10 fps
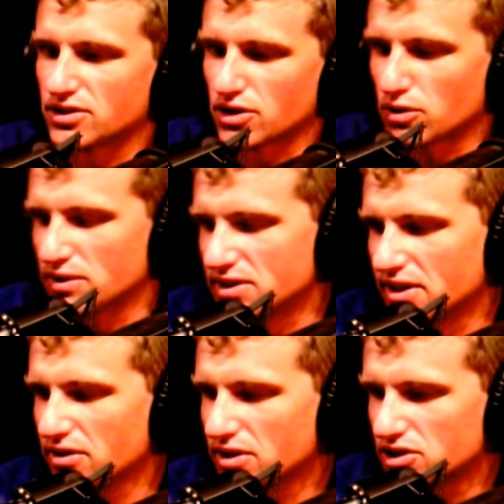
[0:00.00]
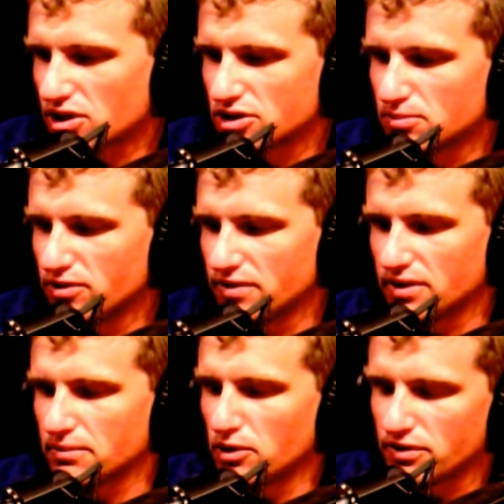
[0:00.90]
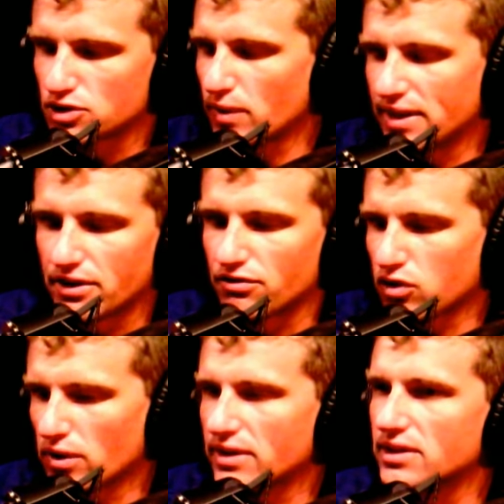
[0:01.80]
moving his way down to Florida,